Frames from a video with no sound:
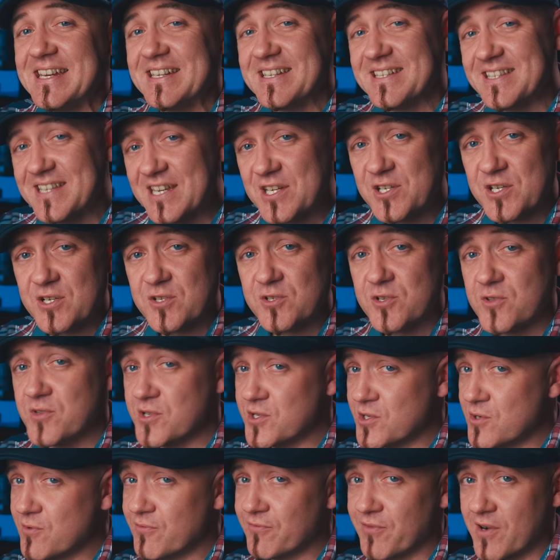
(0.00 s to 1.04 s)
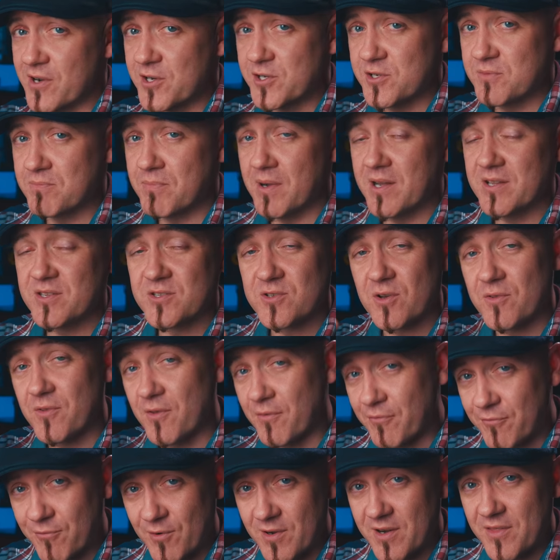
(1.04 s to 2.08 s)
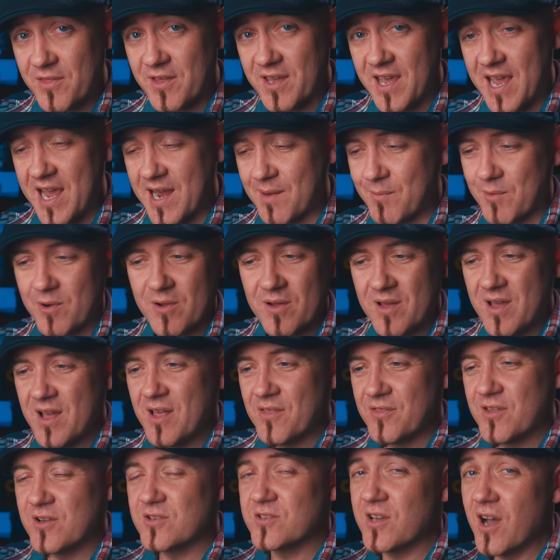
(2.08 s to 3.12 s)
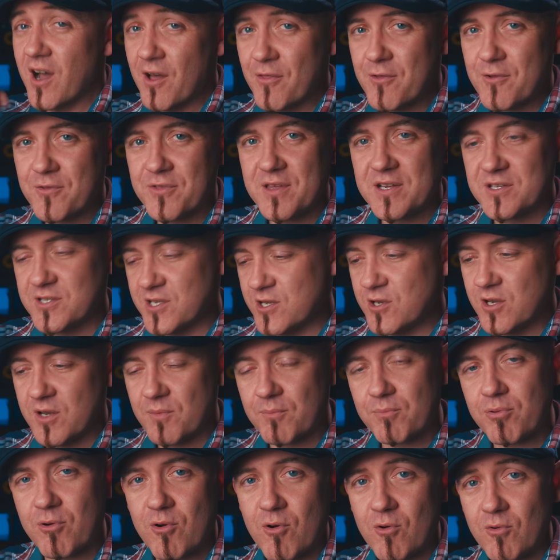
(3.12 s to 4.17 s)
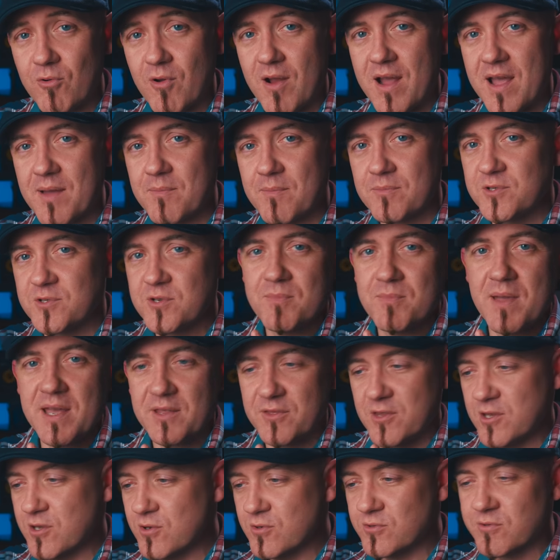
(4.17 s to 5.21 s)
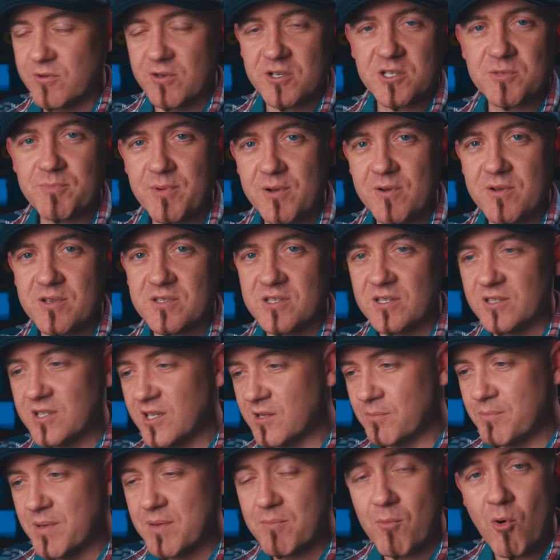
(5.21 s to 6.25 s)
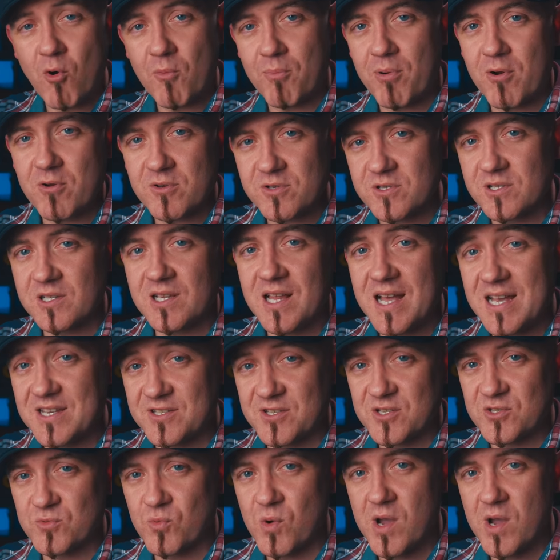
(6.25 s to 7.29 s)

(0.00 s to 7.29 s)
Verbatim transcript: in addition to the two function buttons on the front of the camera, there's other things that you can program to make the user experience a little bit more personalized as